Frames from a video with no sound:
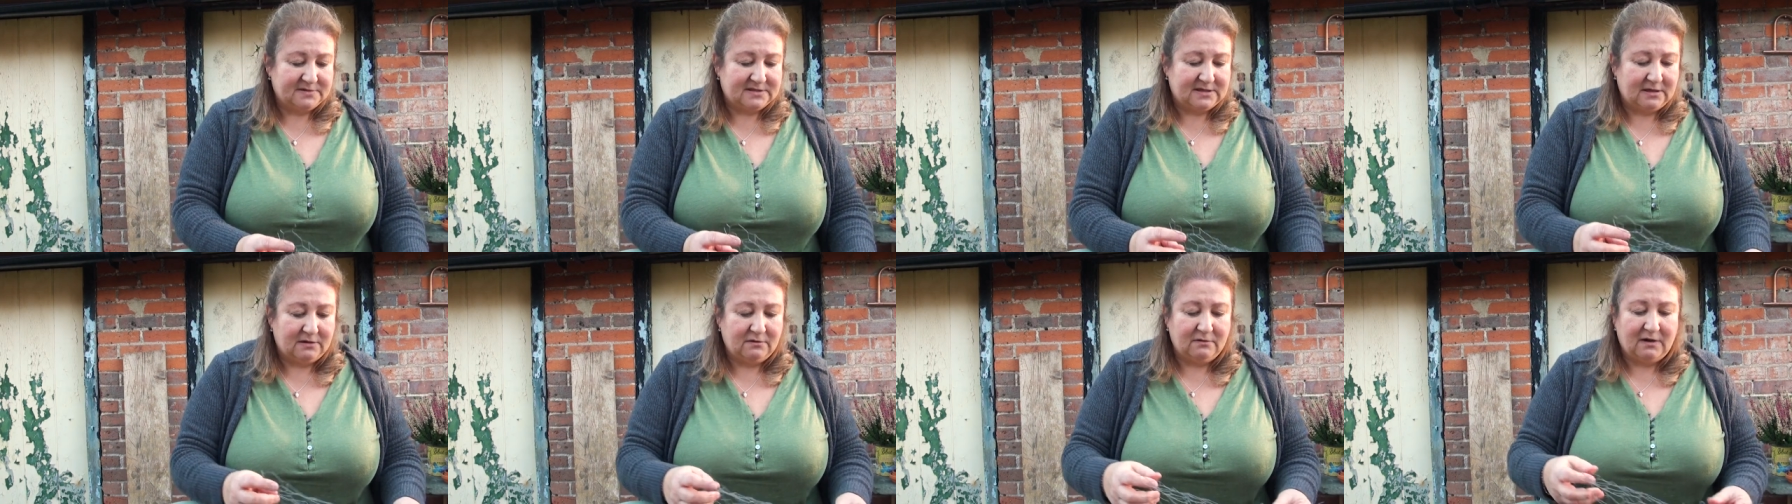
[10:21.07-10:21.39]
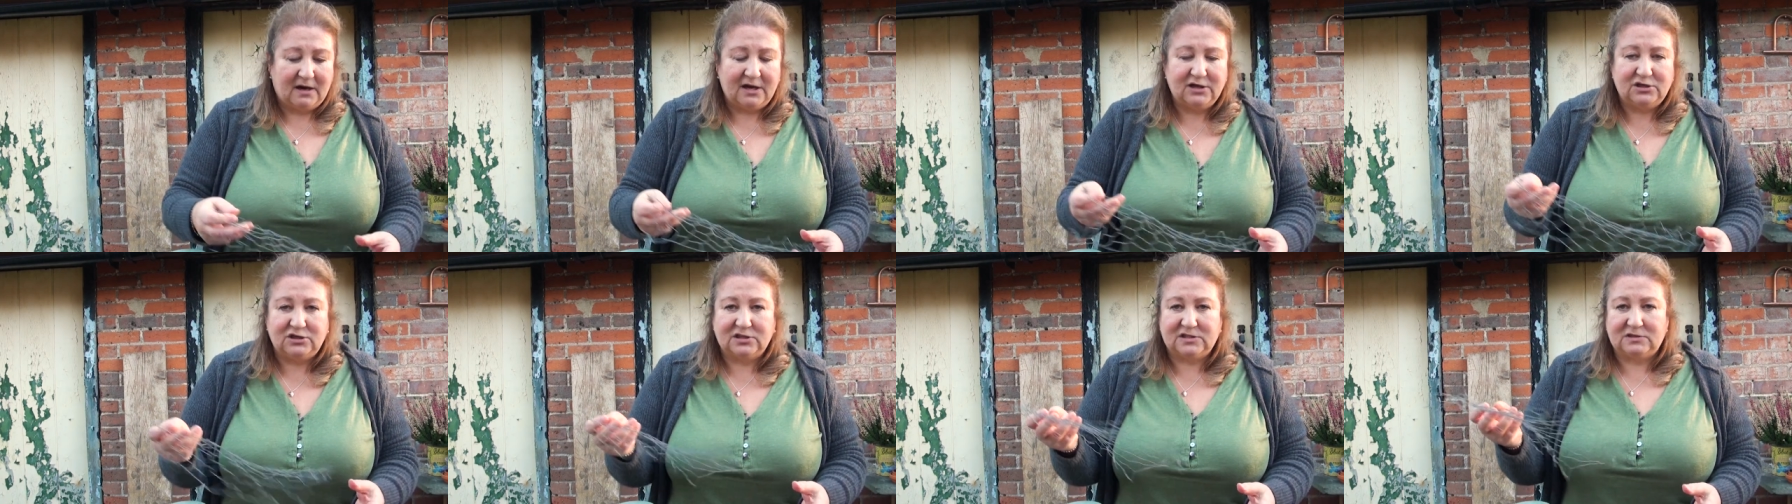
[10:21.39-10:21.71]
So
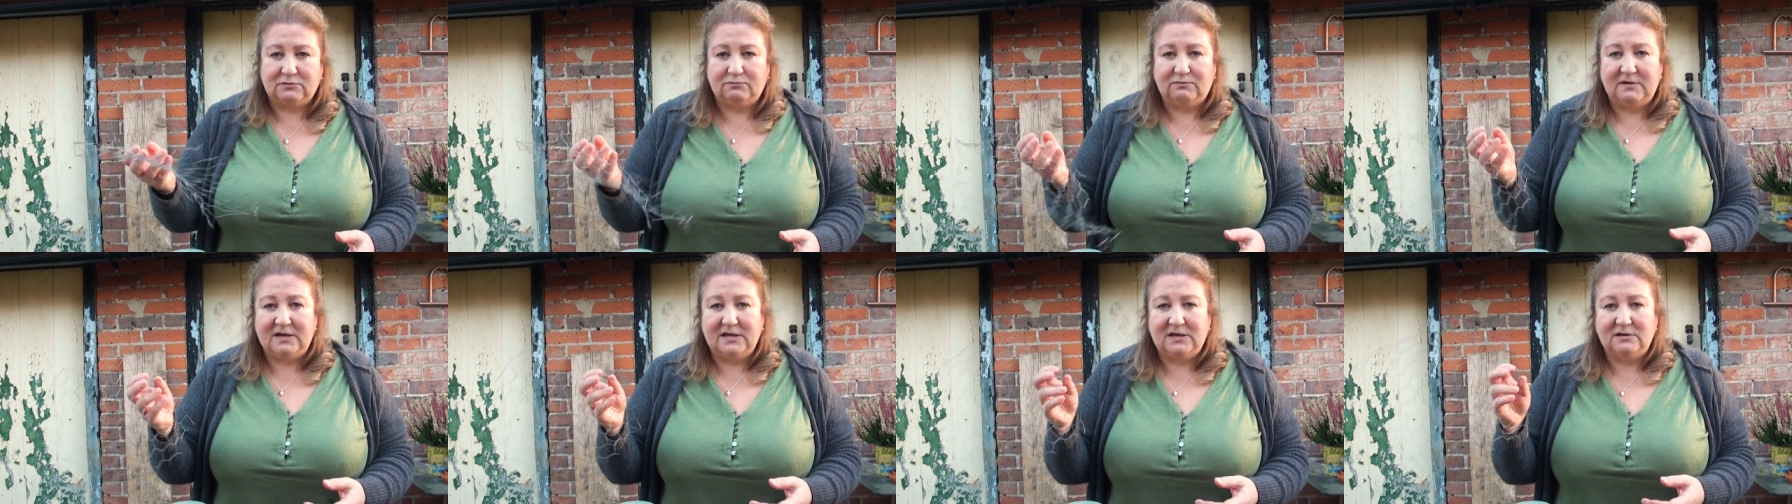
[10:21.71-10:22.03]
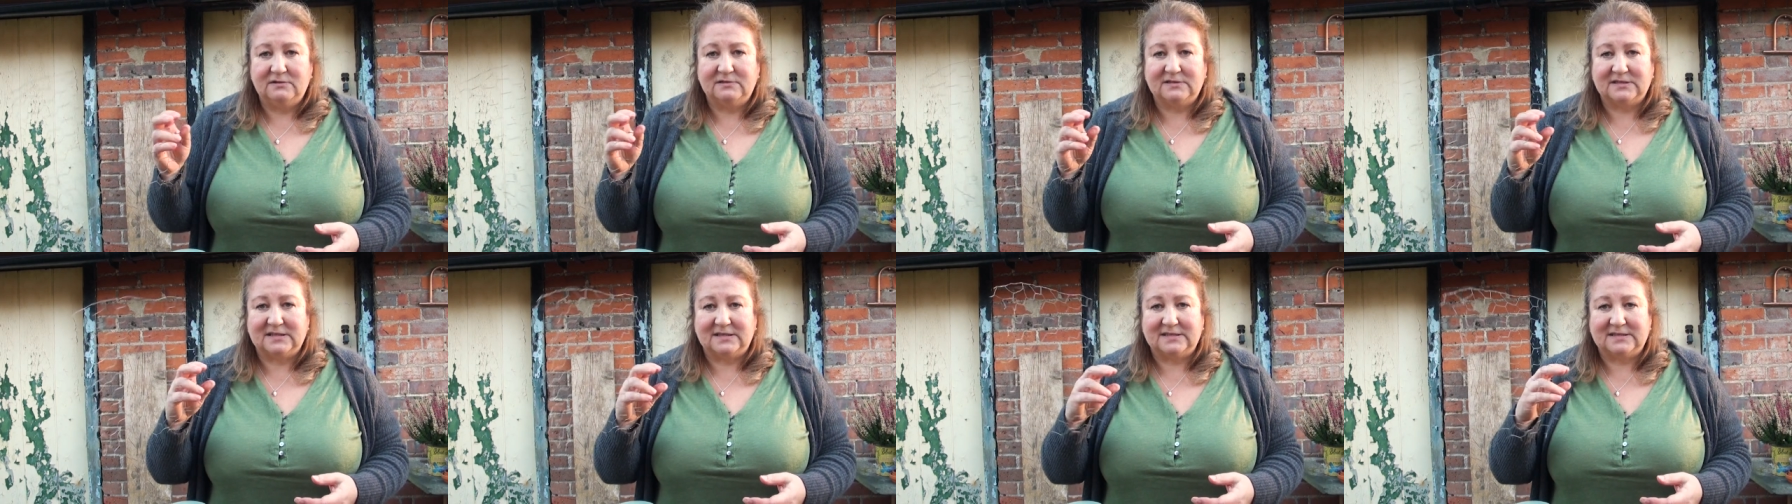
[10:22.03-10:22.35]
I just
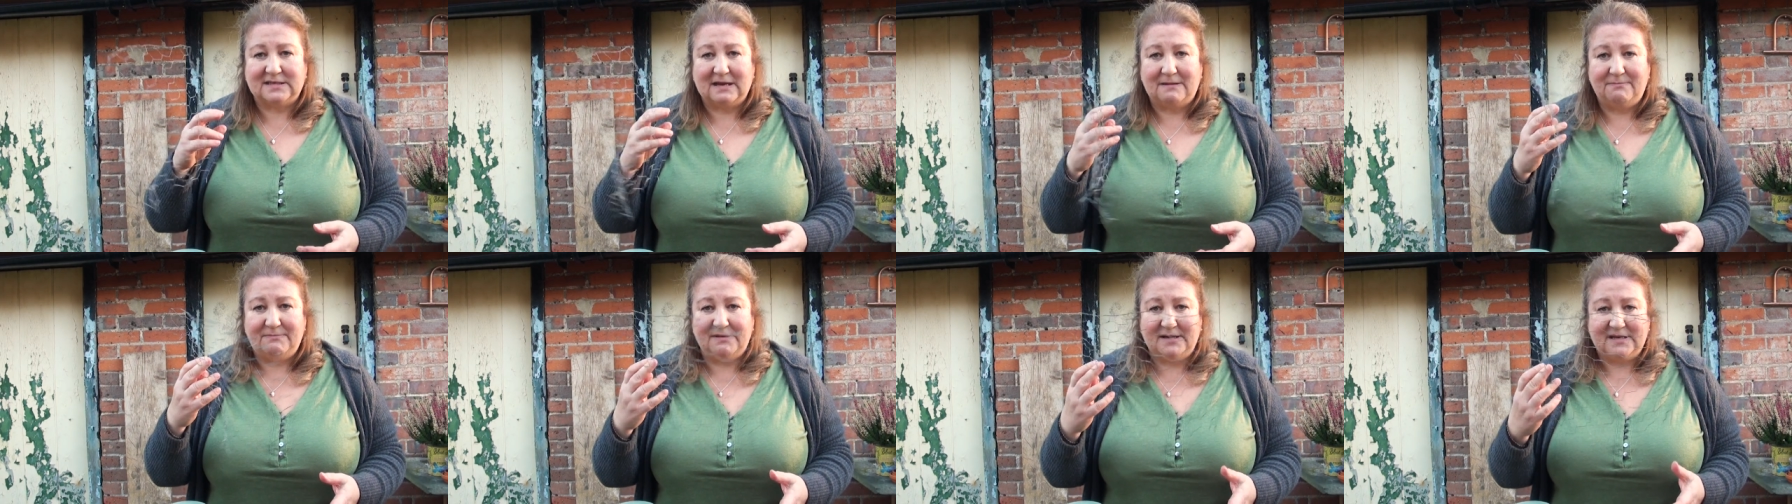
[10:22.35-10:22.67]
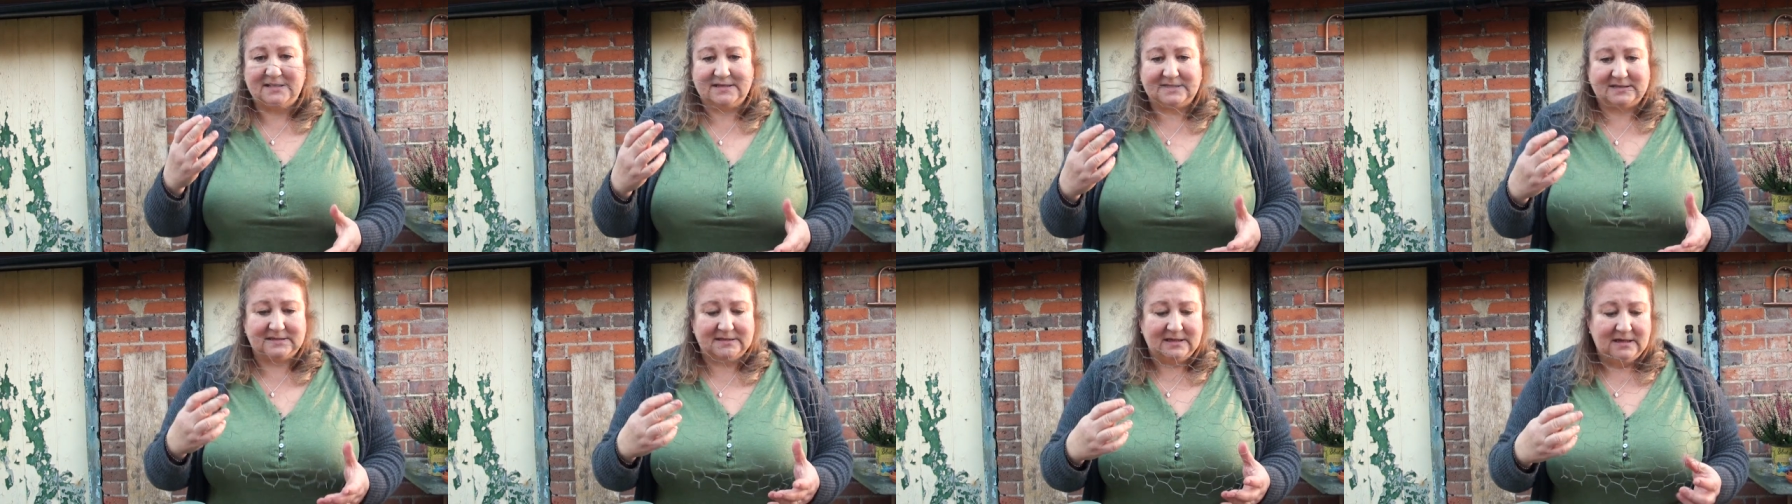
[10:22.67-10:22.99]
reuse the same
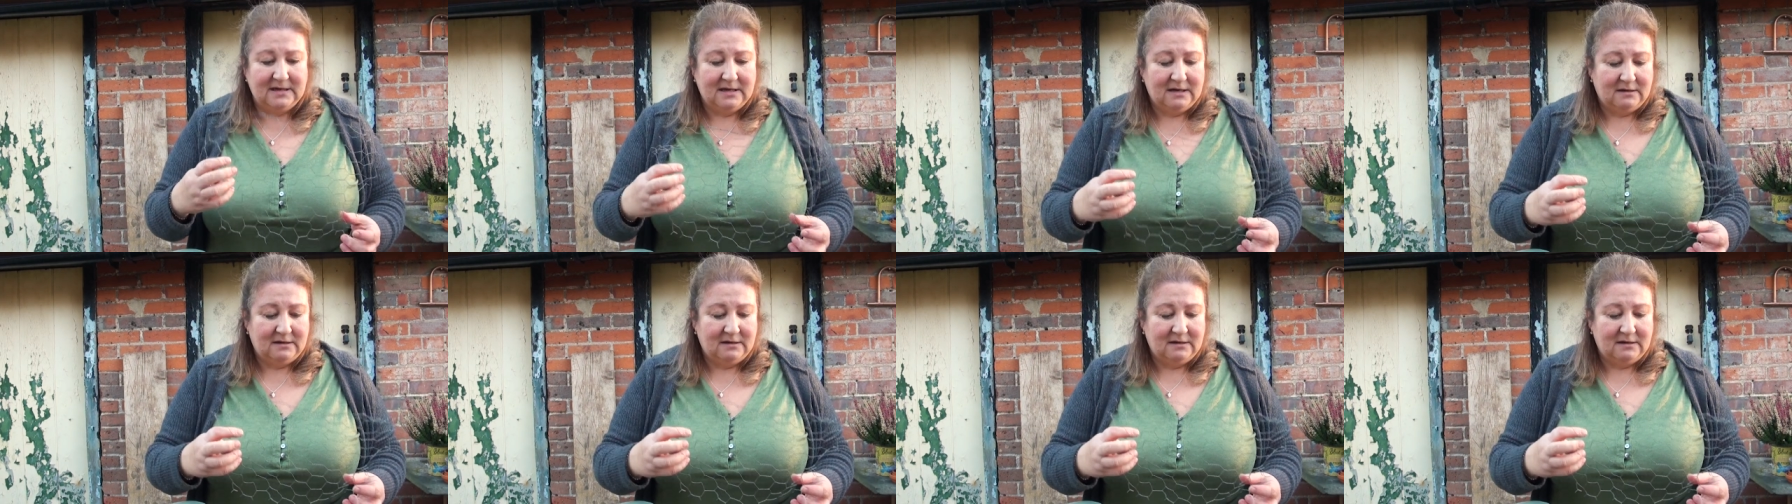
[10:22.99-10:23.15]
piece